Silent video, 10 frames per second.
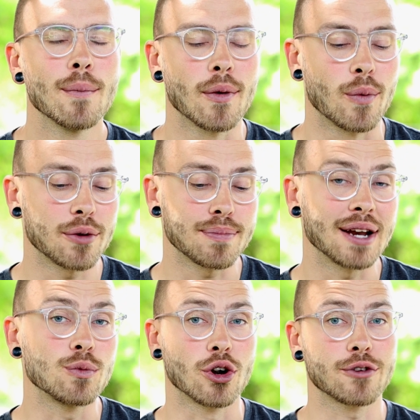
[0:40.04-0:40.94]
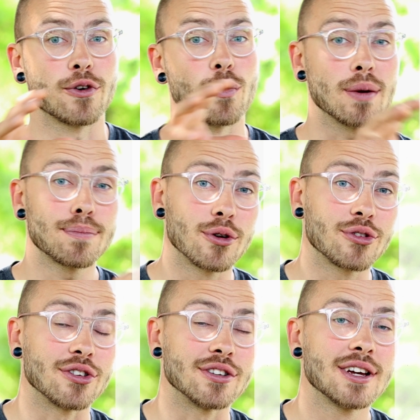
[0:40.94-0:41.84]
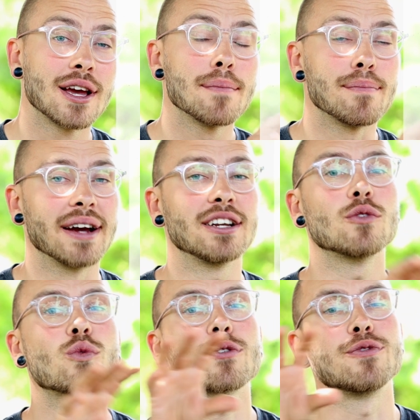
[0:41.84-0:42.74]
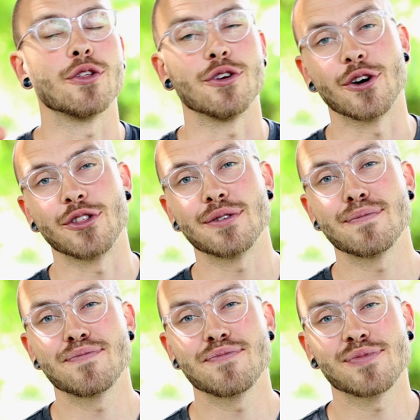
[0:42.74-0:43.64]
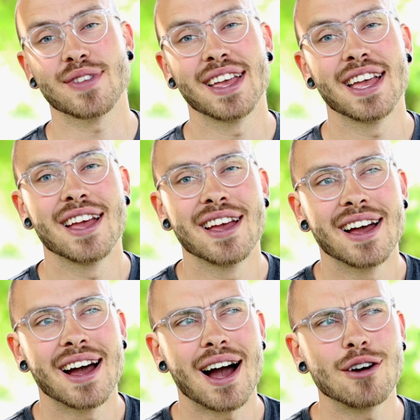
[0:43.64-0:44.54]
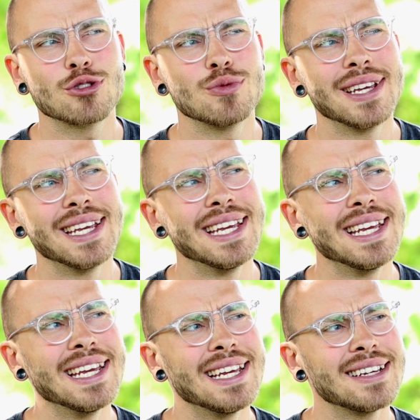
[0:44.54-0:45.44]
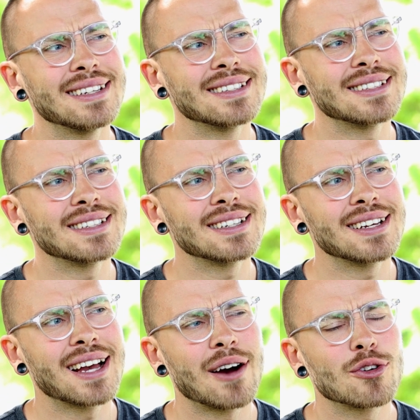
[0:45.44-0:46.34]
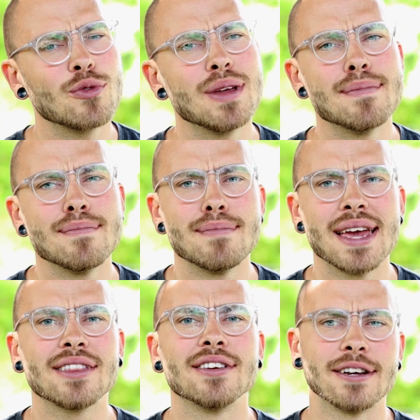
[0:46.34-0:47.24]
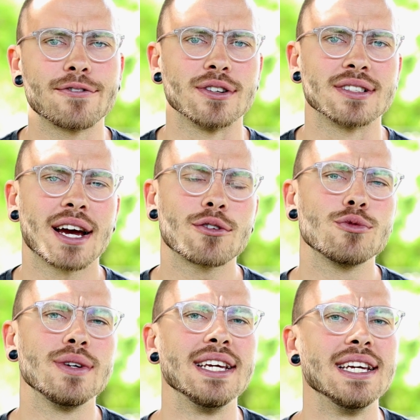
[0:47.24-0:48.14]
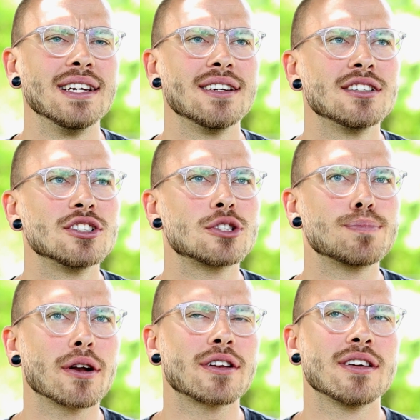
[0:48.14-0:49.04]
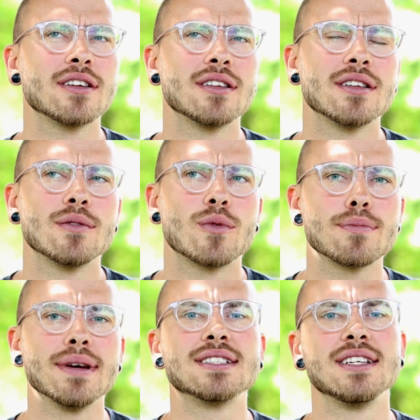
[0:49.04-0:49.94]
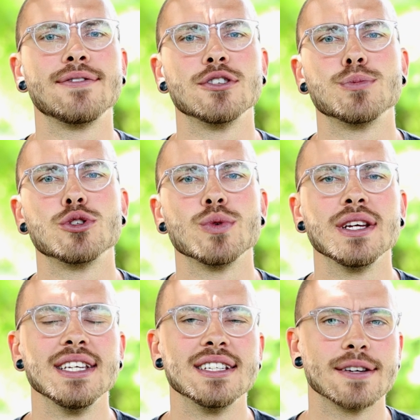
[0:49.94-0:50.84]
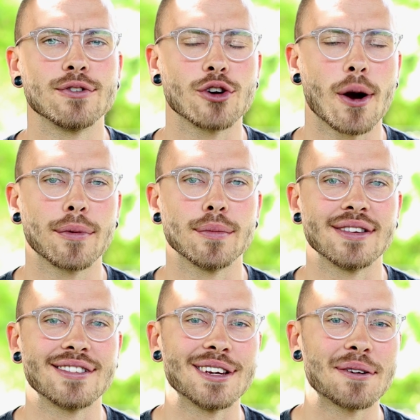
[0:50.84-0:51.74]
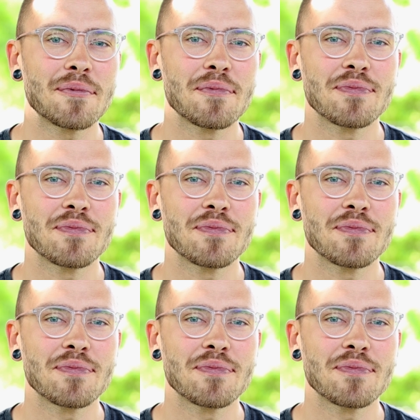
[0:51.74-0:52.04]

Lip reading: But what might work for one person might not work for the other. How do we make the difference? How do we spot what makes the difference between these different compliments here?